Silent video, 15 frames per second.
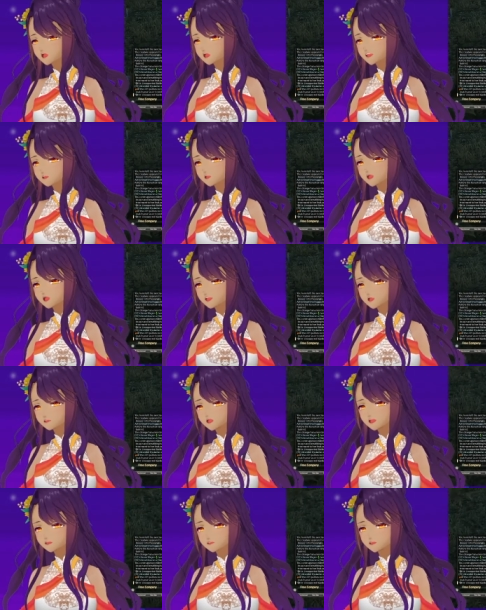crafting or
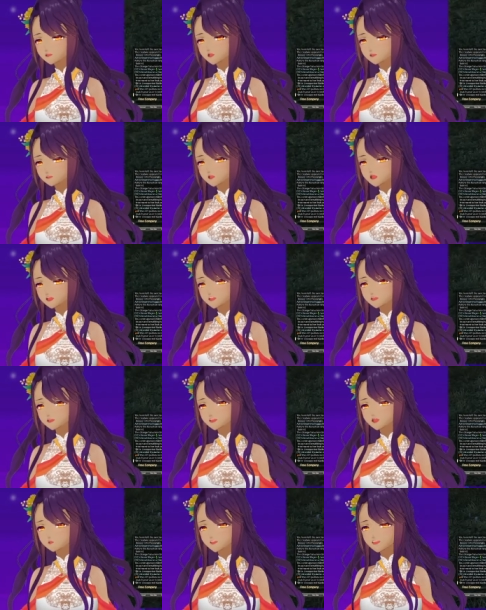harvesting XP, so you can't
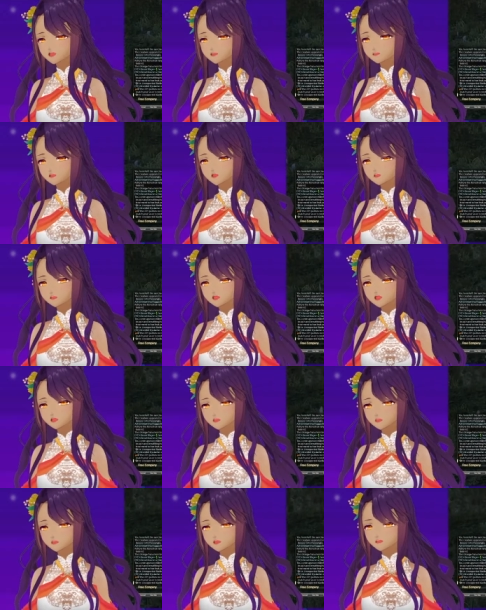get XP for your
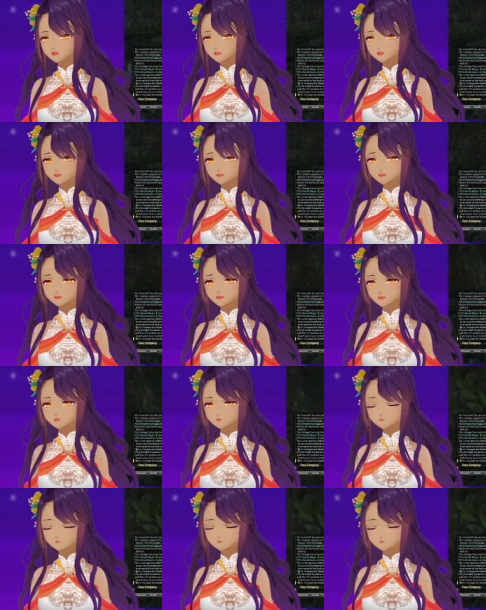current role. Really?